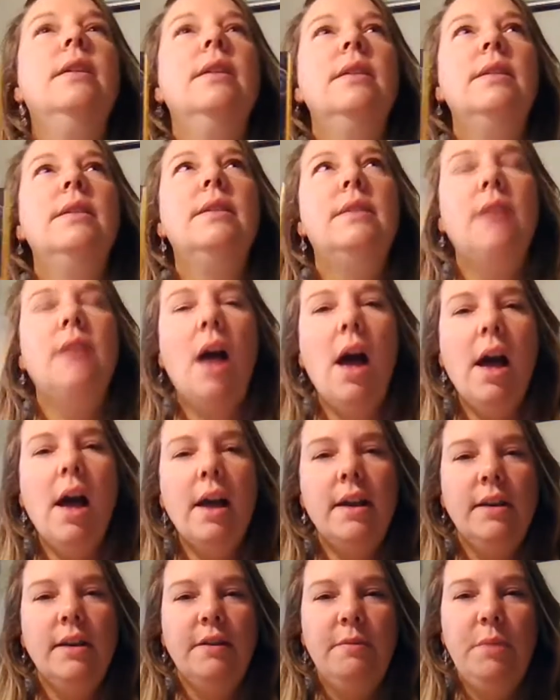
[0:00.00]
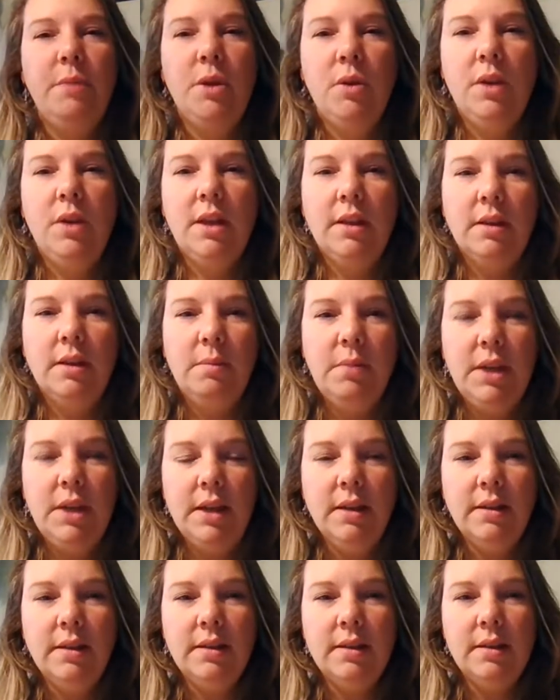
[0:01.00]
side of Beauty and the
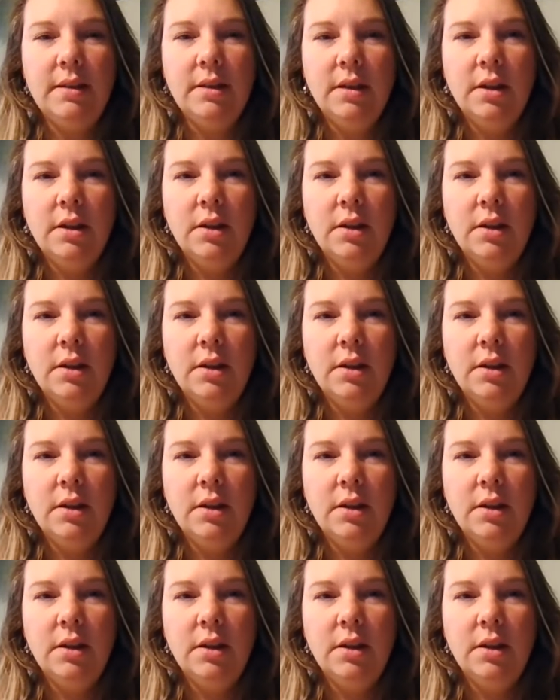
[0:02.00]
Beast